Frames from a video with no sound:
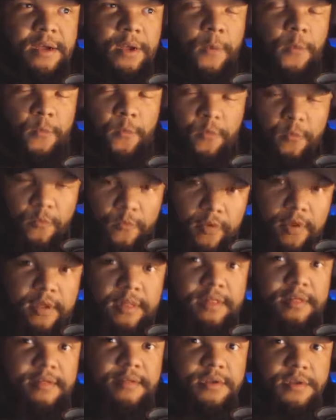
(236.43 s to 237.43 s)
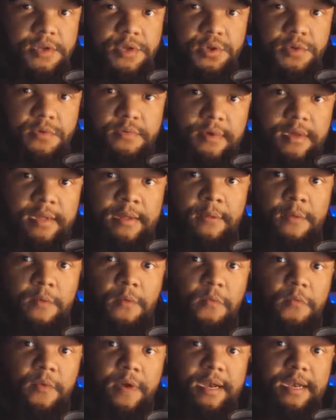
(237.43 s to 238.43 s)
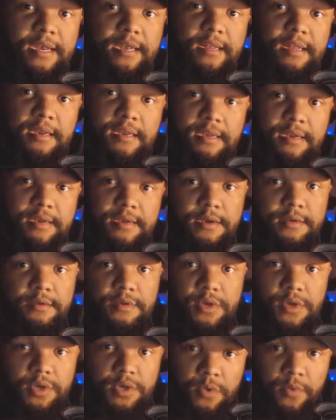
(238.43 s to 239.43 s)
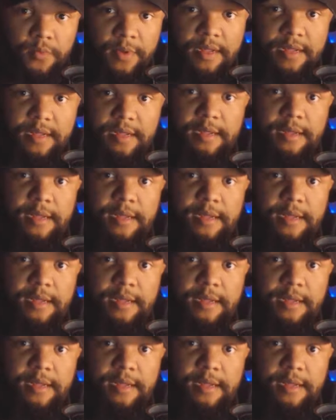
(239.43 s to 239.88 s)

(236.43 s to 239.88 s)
really enjoying what it is that they're doing.